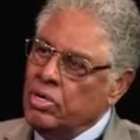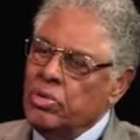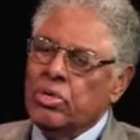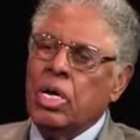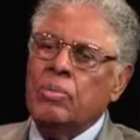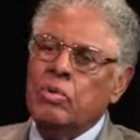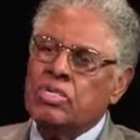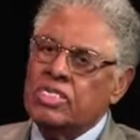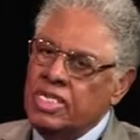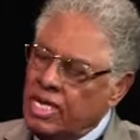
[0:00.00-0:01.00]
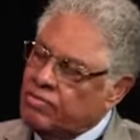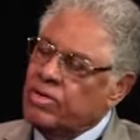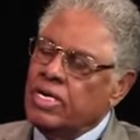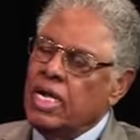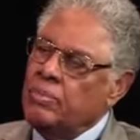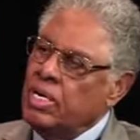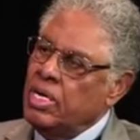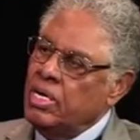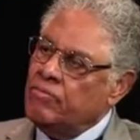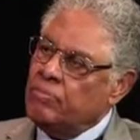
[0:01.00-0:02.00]
you can almost never name
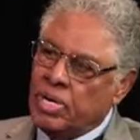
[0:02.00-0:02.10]
any